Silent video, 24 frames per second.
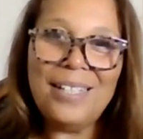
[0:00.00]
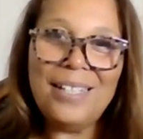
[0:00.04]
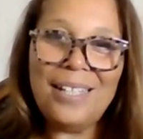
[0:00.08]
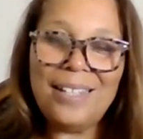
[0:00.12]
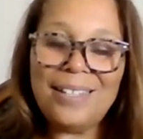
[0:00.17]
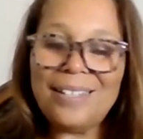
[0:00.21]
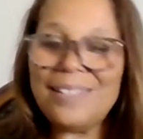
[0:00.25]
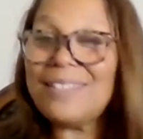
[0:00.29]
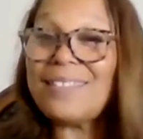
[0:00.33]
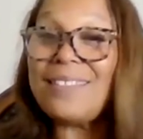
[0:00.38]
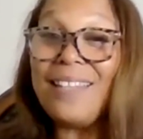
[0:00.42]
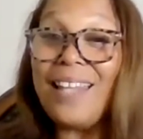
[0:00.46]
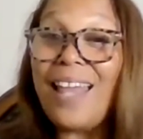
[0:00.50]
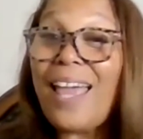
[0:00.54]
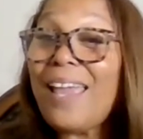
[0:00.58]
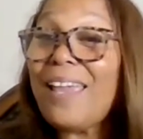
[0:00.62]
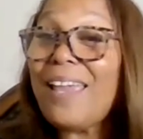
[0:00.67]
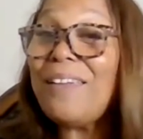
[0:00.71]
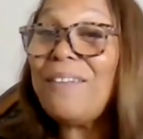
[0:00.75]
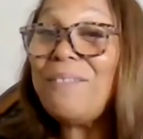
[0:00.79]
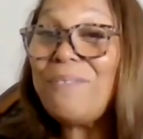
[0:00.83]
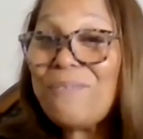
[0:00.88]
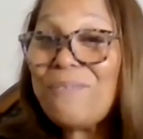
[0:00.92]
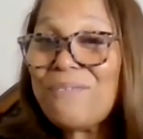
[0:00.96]
And this
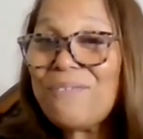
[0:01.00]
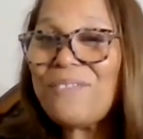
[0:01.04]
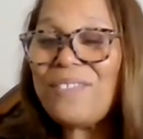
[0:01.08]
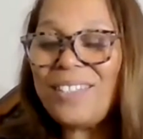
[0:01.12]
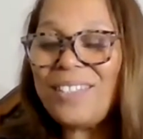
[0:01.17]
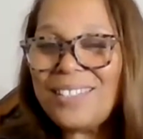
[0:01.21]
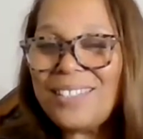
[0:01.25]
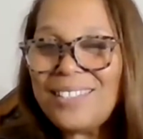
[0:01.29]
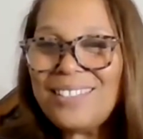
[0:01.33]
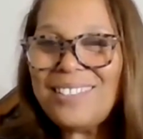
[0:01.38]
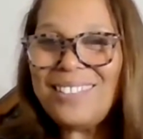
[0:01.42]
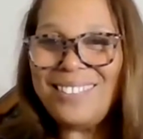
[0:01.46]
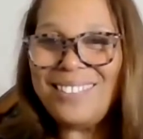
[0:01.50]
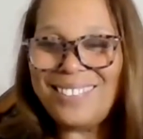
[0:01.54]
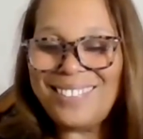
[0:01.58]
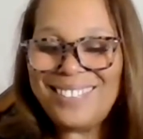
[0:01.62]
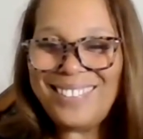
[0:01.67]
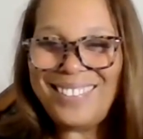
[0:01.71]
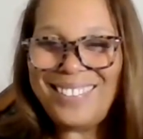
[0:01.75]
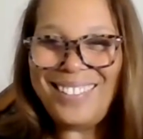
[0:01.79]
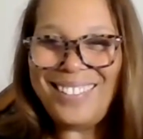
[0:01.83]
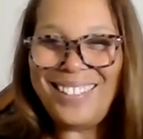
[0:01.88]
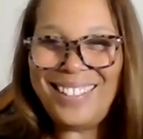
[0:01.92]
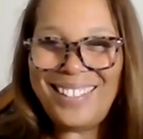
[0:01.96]
life
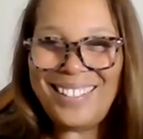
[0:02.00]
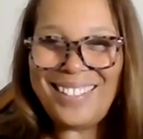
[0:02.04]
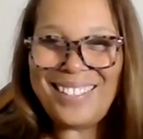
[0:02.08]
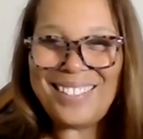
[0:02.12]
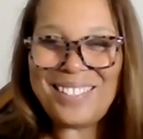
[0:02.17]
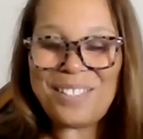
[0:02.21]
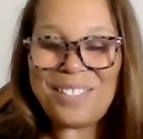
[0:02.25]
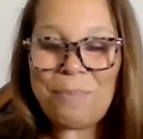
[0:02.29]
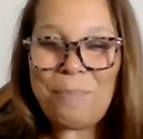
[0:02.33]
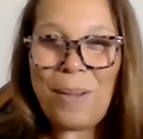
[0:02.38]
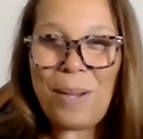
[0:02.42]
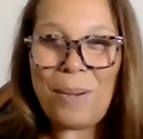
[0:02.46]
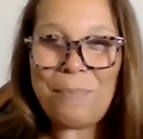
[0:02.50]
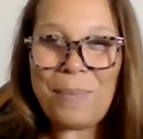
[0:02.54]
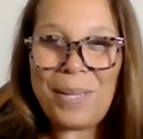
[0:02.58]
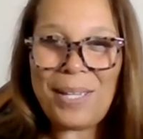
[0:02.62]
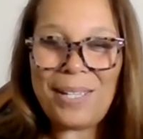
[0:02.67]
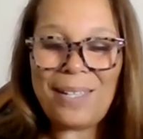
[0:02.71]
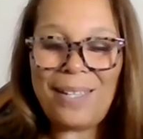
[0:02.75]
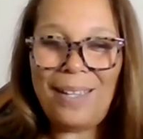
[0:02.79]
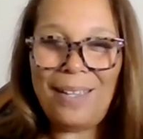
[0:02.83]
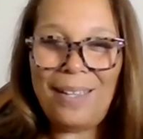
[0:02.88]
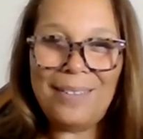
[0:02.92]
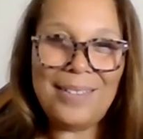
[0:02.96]
is about
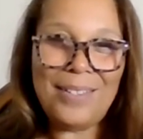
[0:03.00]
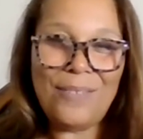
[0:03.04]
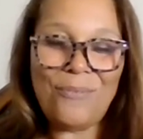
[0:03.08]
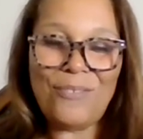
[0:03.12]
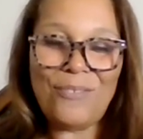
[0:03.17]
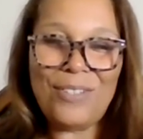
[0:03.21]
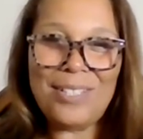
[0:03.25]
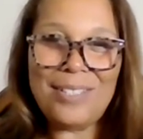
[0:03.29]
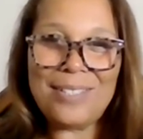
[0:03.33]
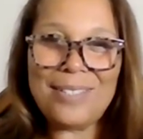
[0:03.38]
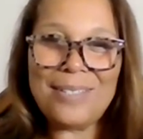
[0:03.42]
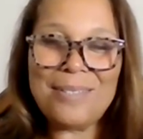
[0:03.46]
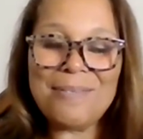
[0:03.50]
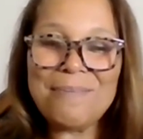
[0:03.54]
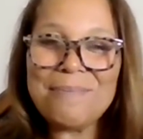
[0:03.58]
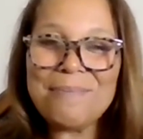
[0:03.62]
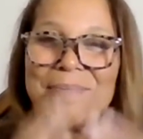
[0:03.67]
making a difference.